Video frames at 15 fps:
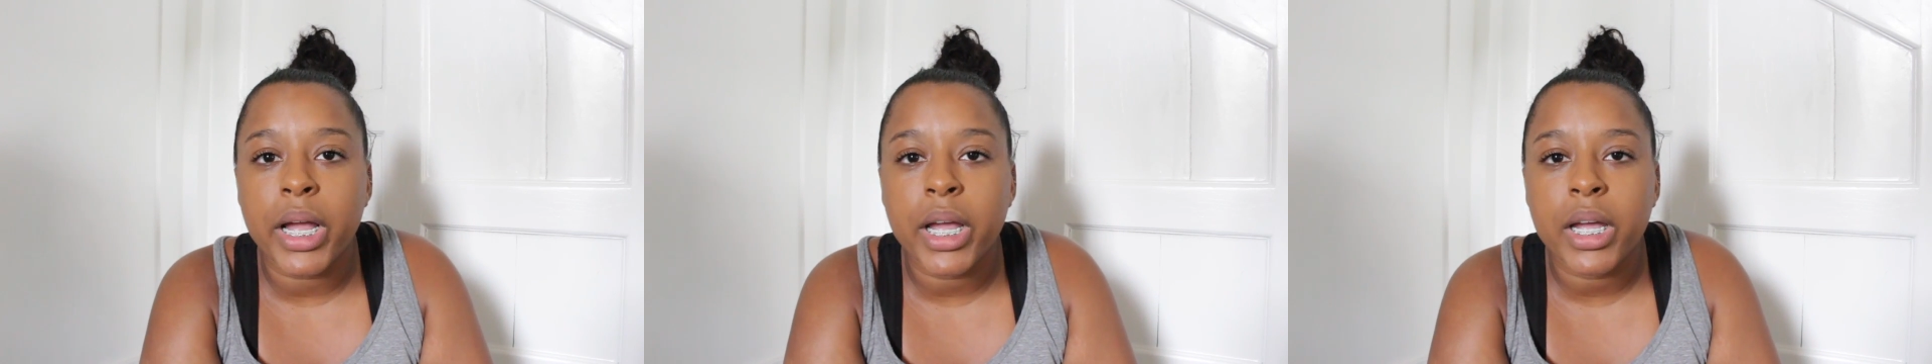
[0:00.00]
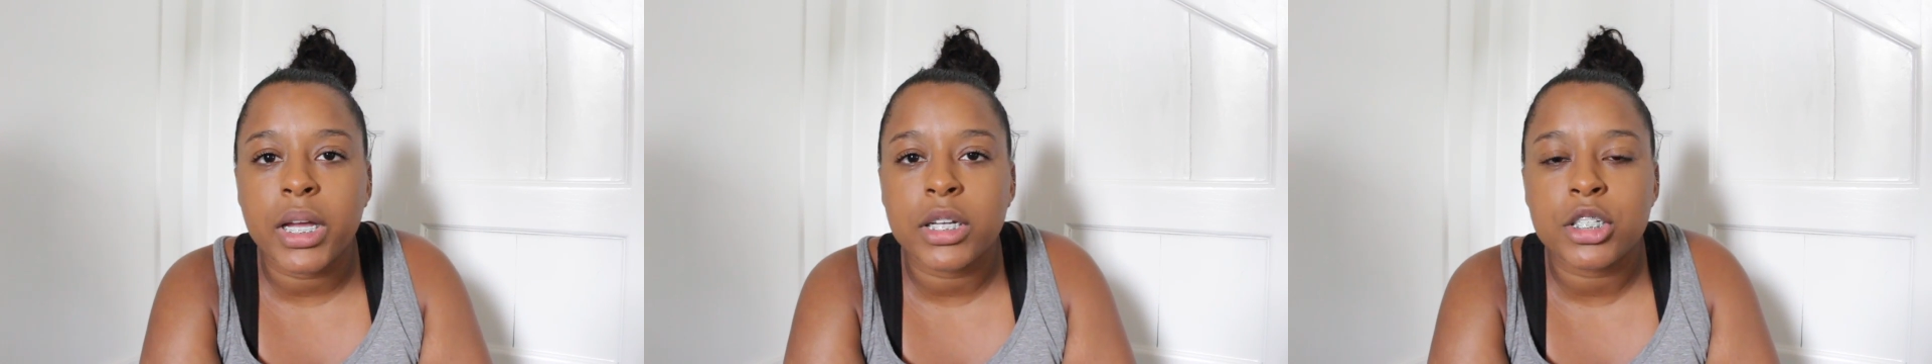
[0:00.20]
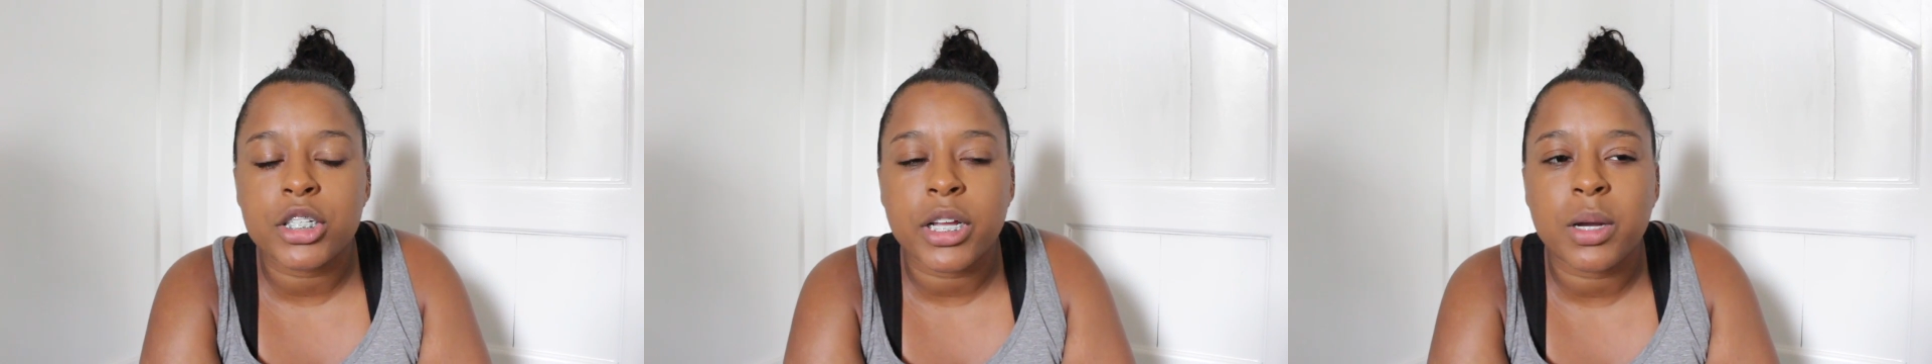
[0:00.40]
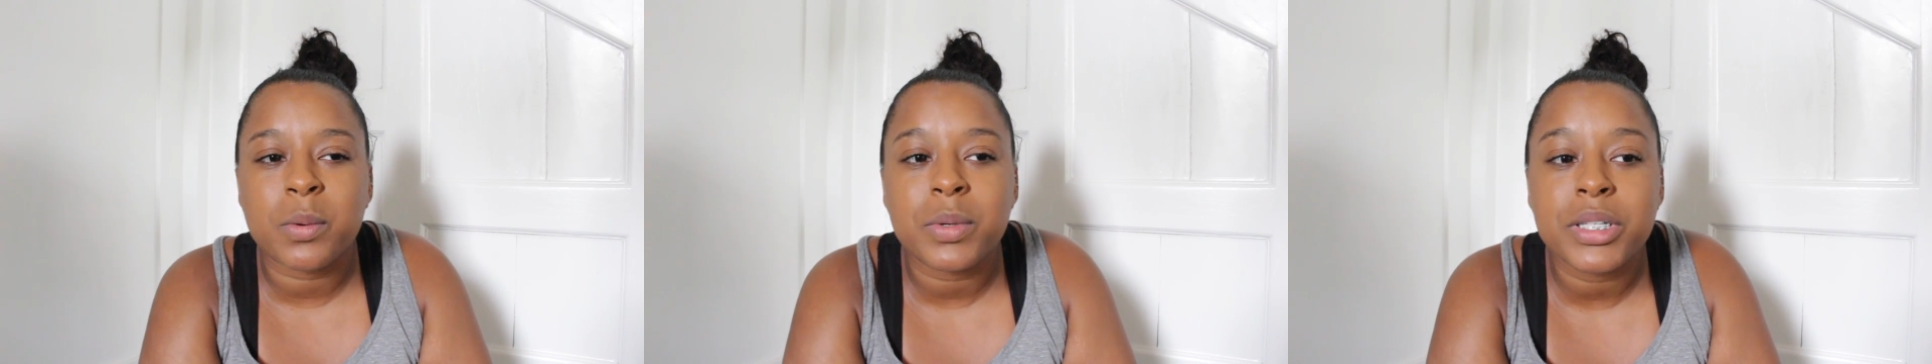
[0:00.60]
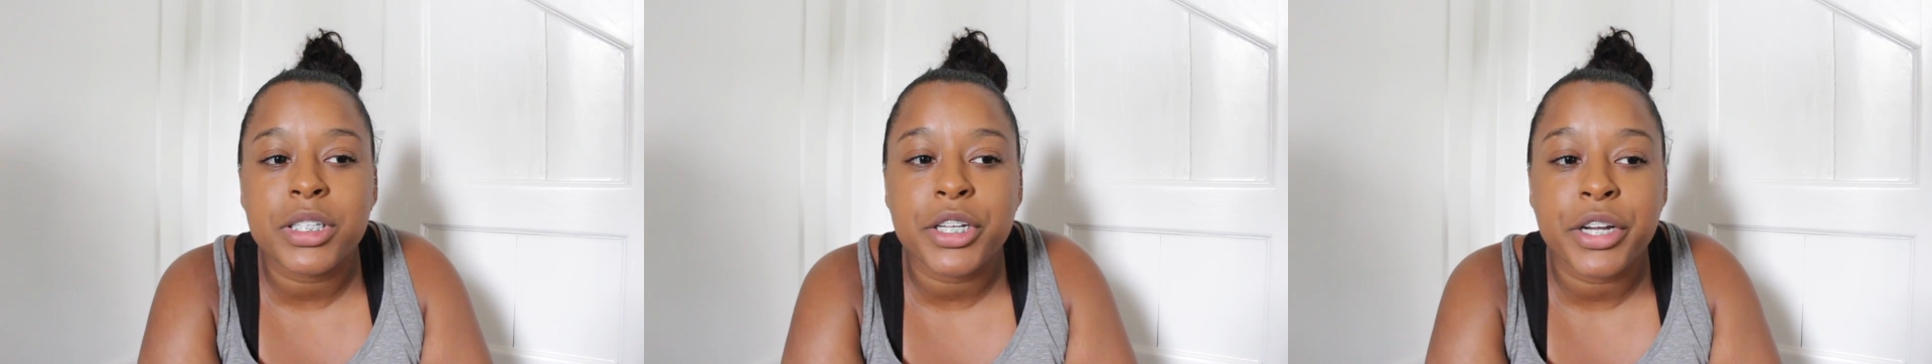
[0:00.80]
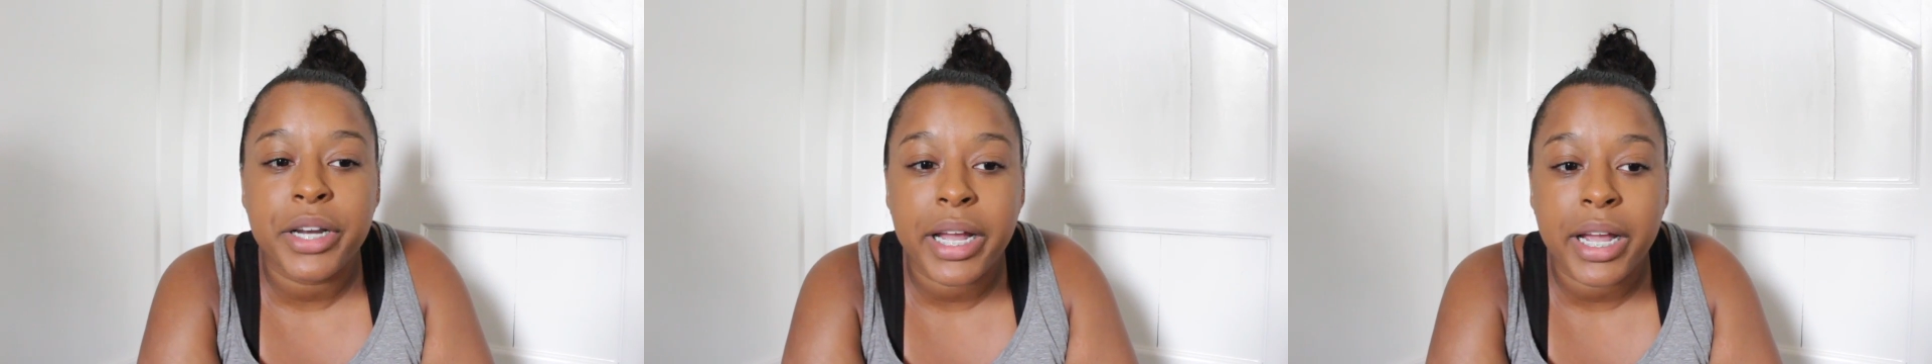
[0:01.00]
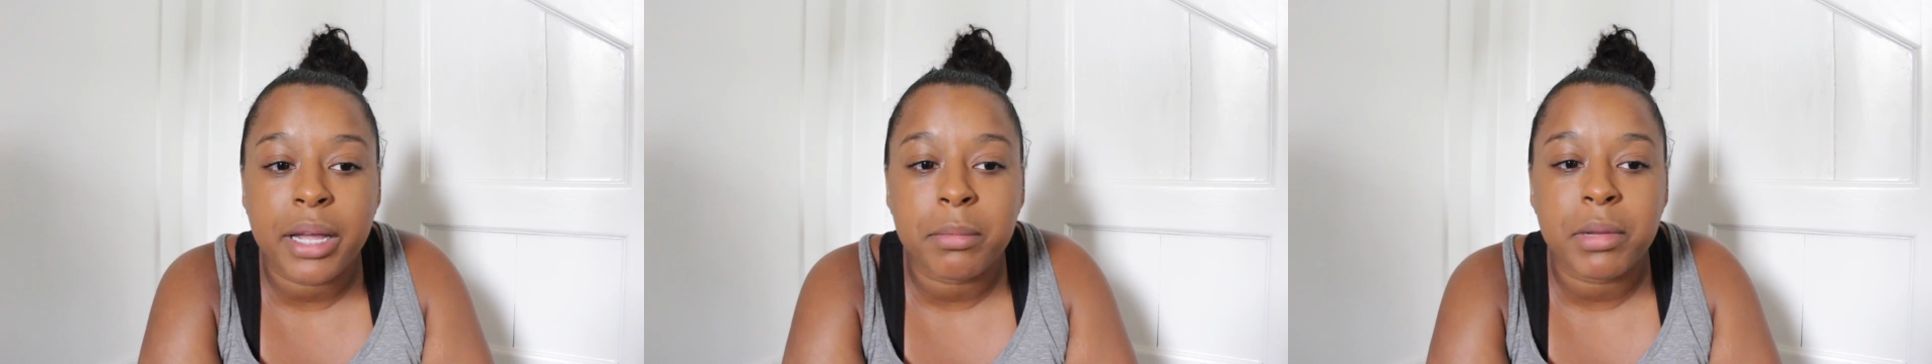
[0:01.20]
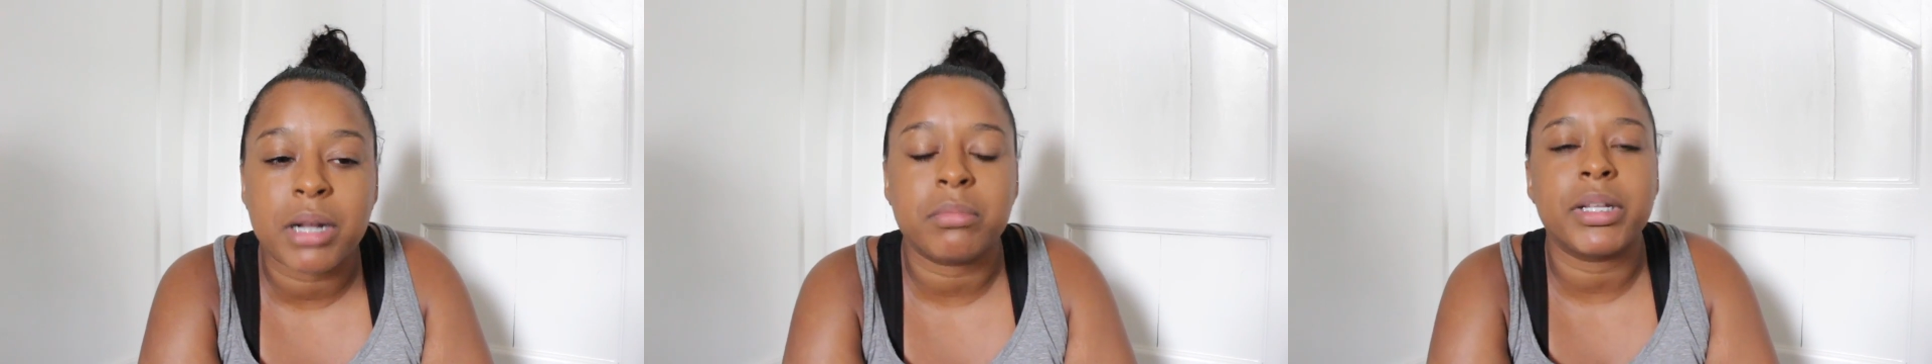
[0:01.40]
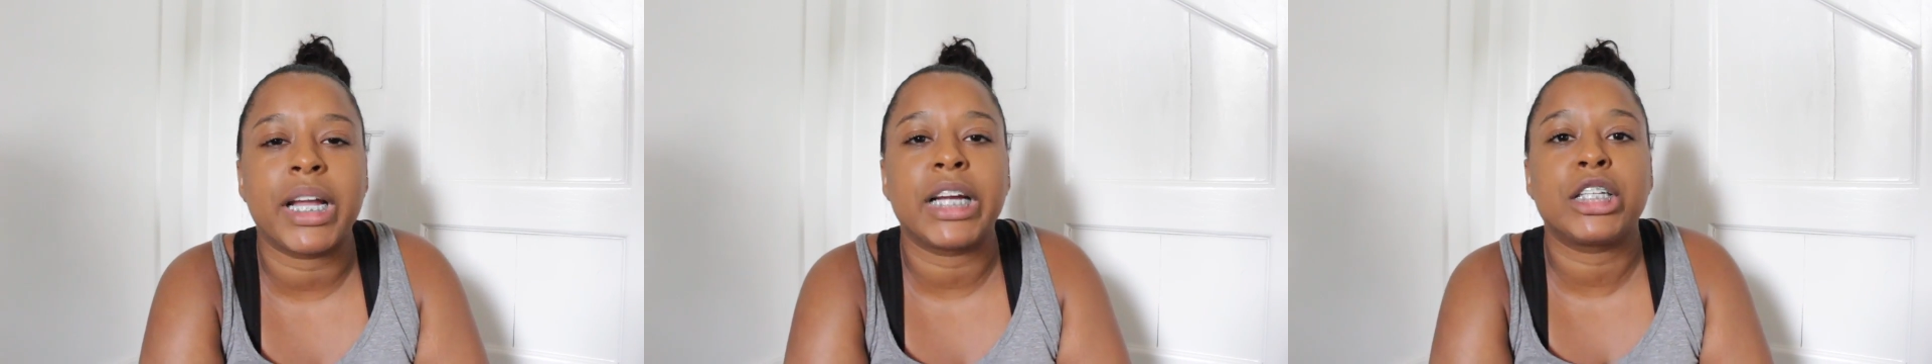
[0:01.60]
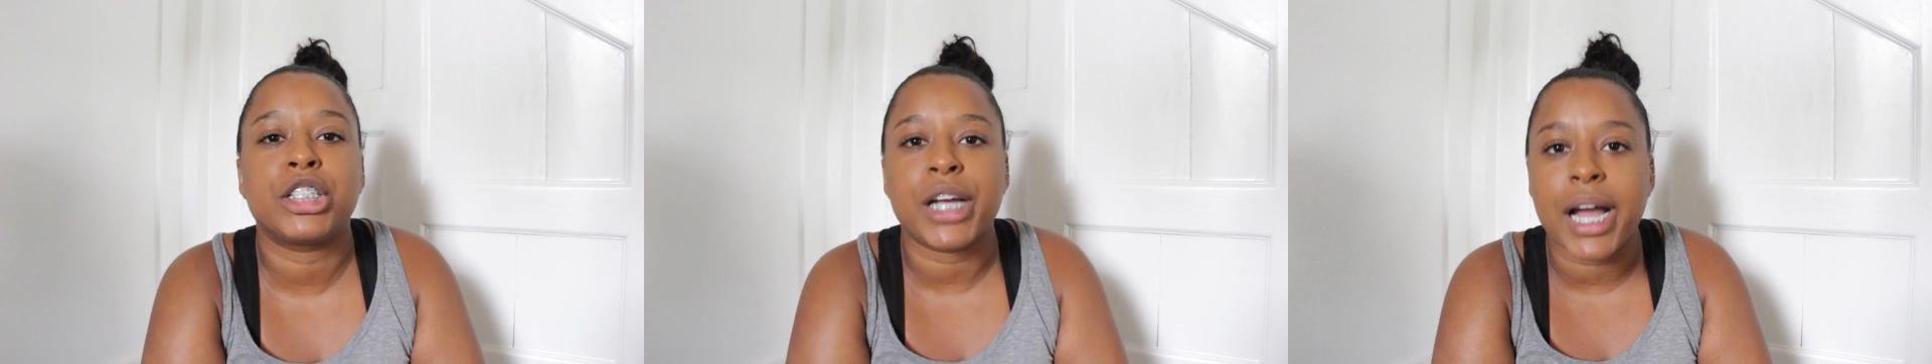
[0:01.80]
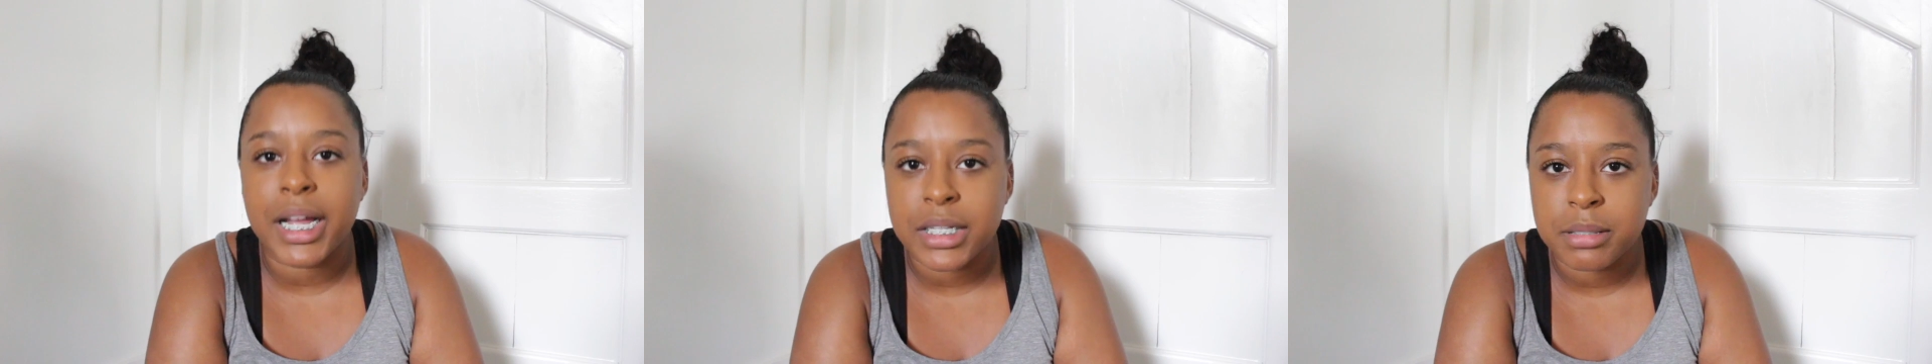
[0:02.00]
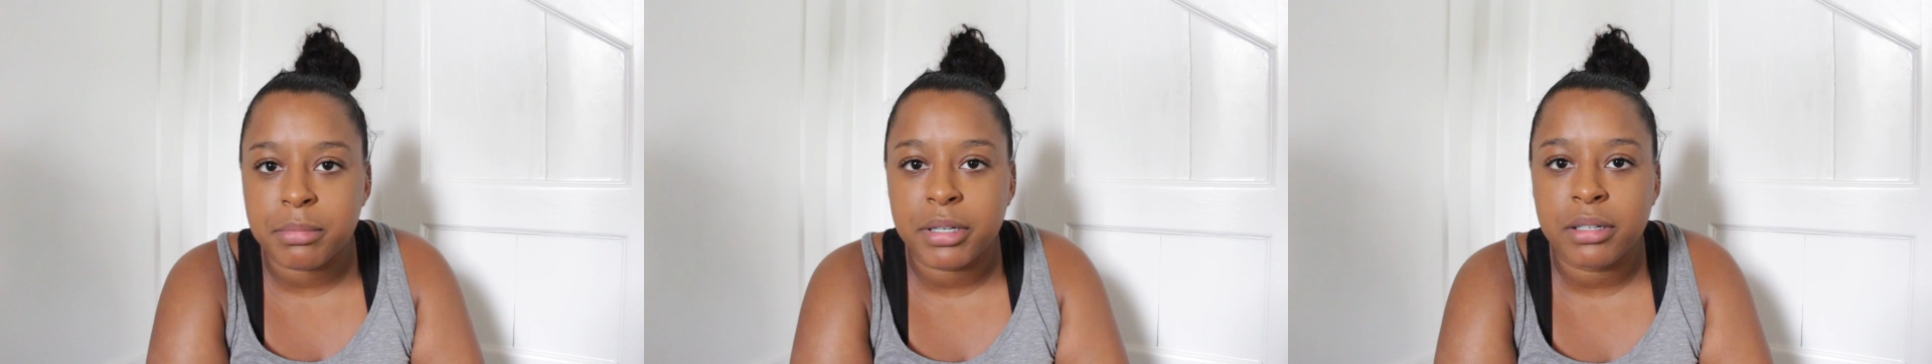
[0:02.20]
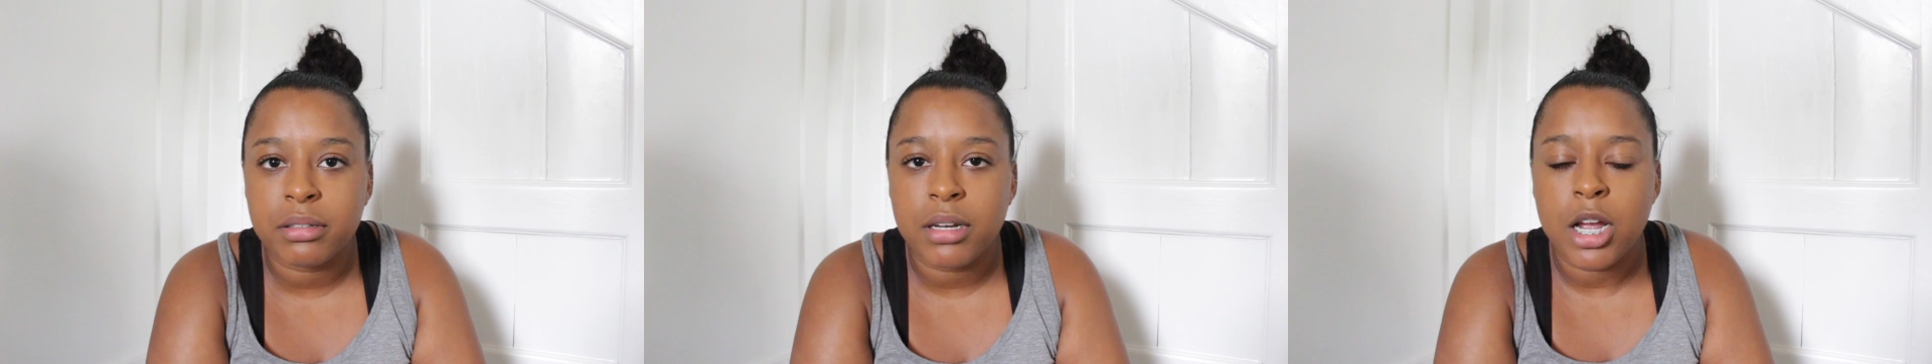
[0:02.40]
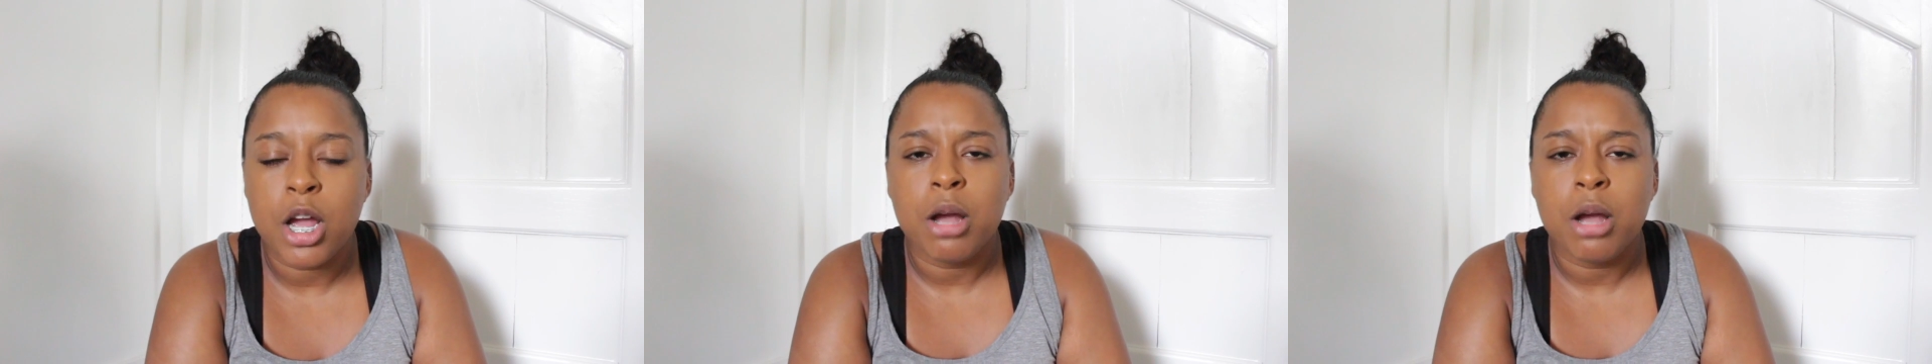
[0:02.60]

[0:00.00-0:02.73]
And she's like, what's your name? And I'm like, Jasmine.